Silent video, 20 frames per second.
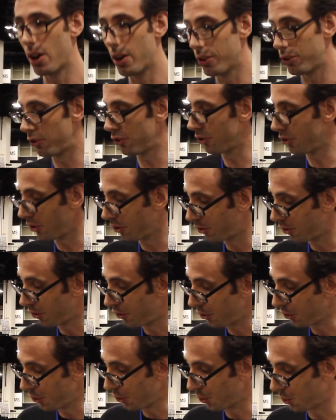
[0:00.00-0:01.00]
artists
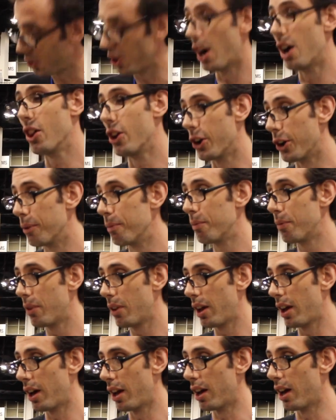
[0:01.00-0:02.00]
to do color,
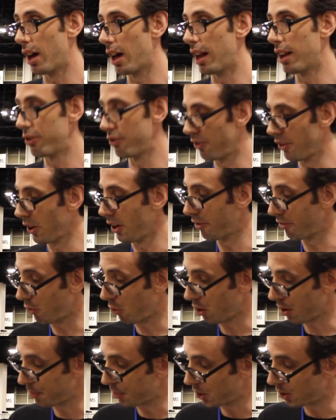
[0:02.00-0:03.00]
and it's very
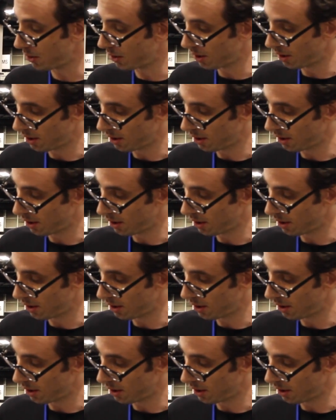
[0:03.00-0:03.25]
affordable.